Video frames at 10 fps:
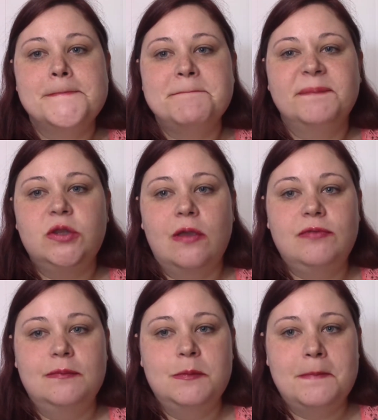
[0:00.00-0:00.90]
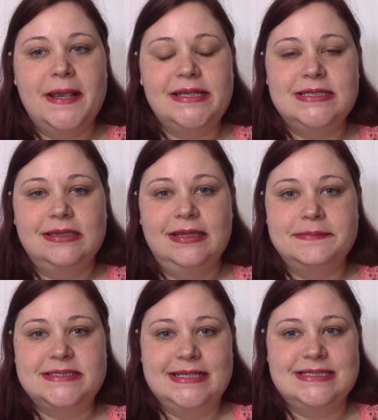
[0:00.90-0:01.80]
So I've given my
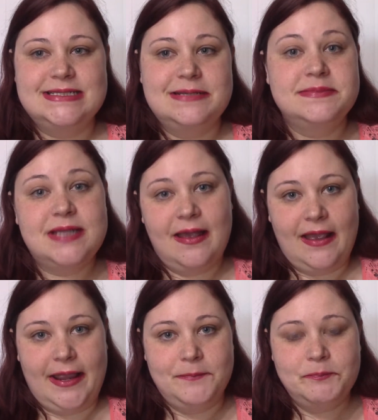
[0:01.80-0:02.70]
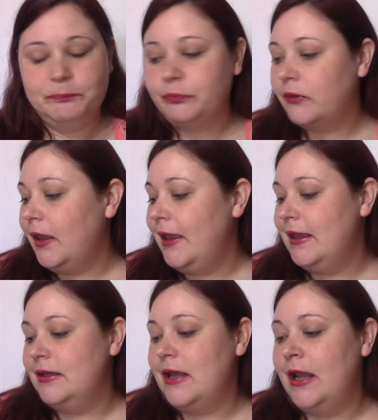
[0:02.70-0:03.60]
LipSense some time,
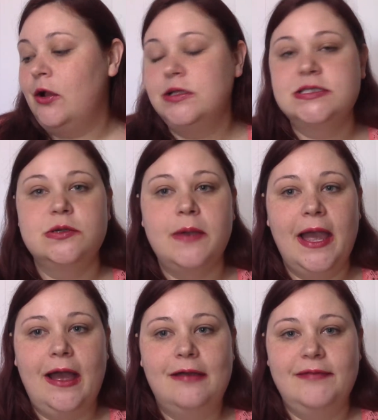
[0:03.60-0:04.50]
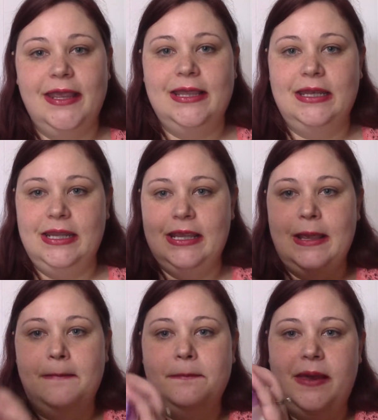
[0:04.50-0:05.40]
and I also have handy
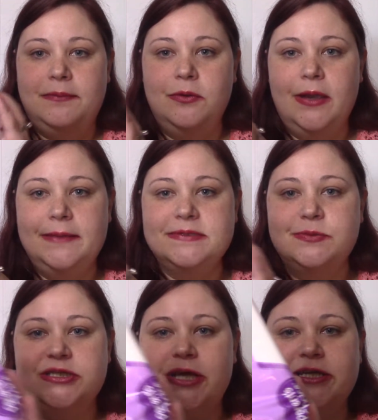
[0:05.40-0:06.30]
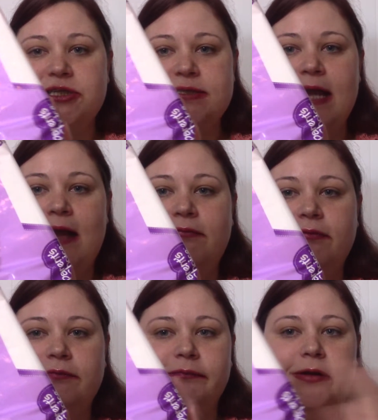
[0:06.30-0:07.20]
baby wipes, which I just have
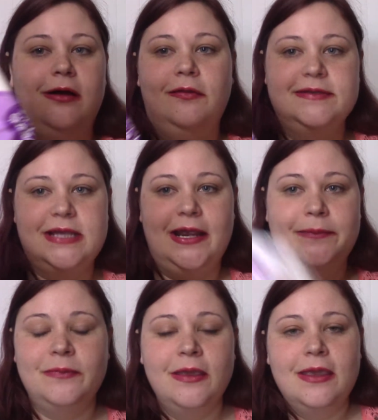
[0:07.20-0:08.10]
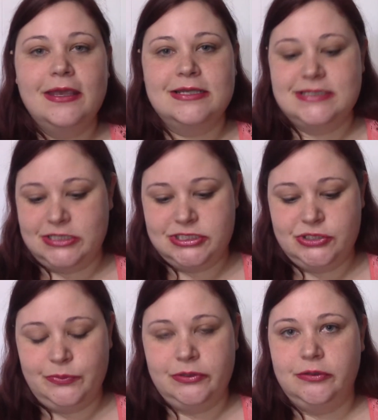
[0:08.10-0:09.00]
all the time because they're
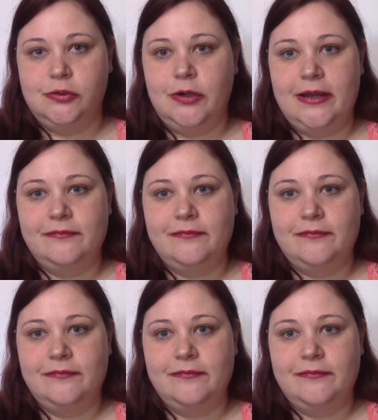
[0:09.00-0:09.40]
super great